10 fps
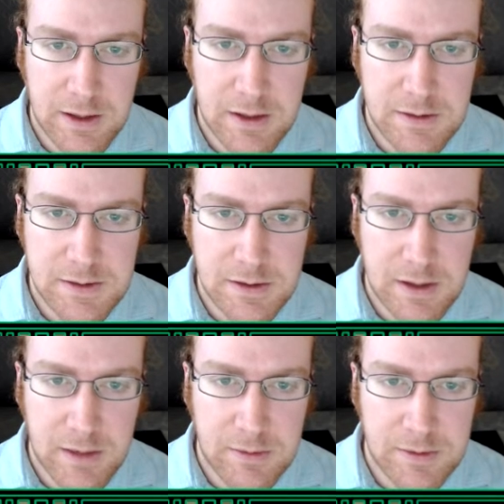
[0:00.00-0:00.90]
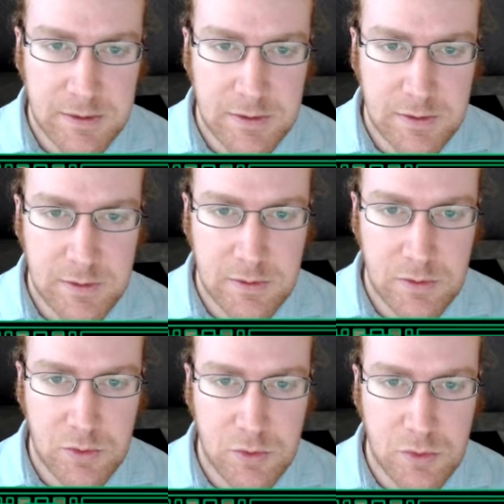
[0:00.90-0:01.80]
that, so I will
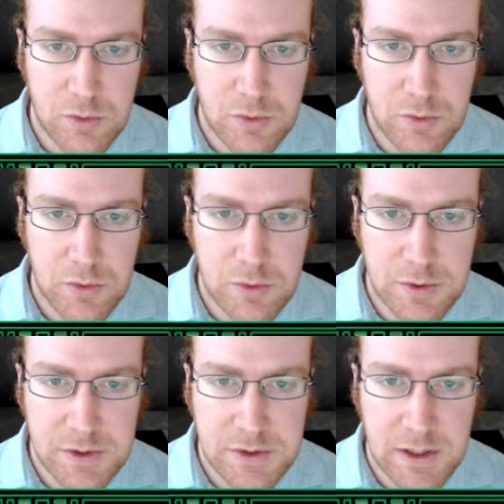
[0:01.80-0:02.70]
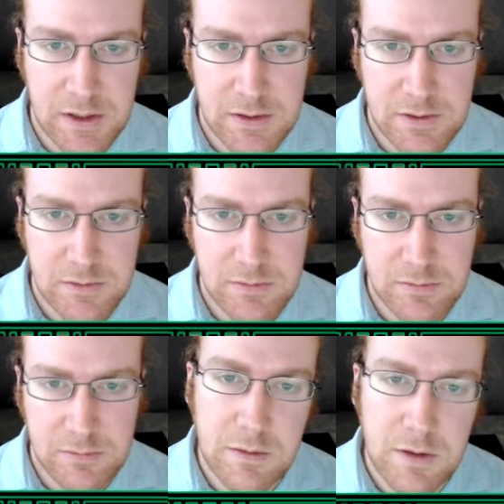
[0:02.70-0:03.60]
do just connect.
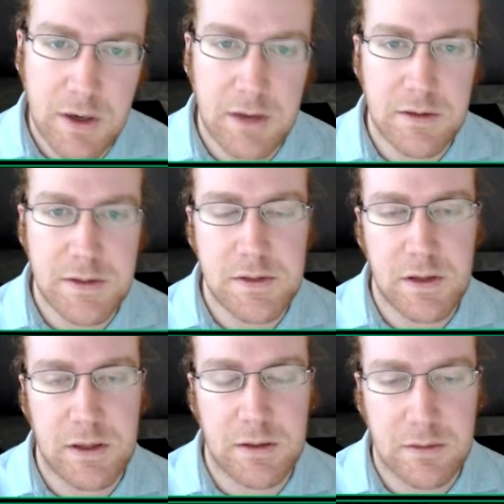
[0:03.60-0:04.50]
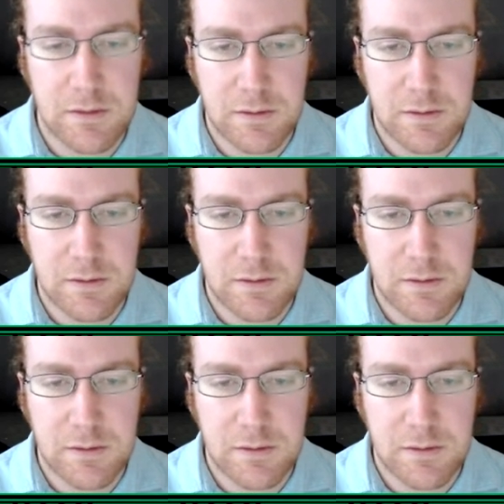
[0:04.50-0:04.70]
Okay, let's do that.